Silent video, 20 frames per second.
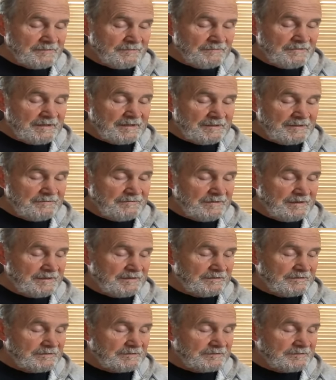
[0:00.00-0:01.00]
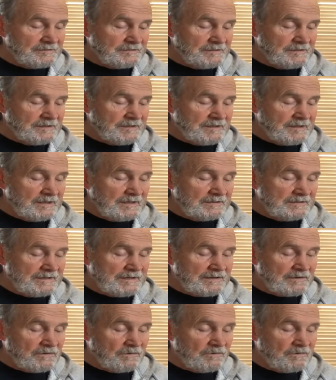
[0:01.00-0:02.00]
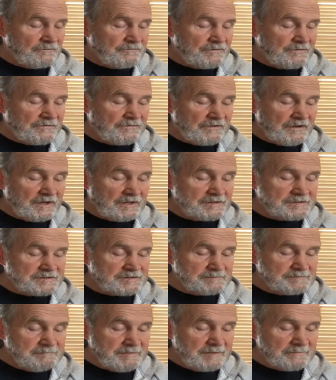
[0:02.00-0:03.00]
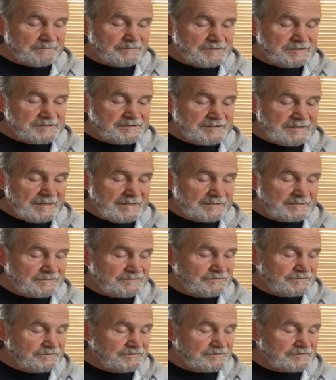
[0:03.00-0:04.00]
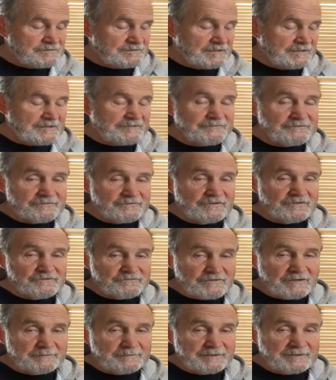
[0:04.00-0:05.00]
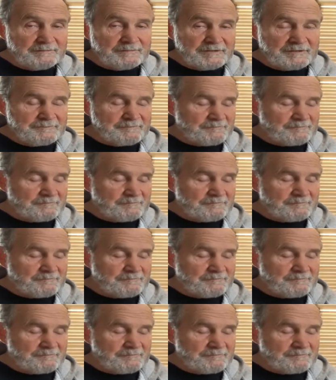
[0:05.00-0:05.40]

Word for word: Then and there, I let go of the thoughts, memories, and attitudes that have, are troubling me.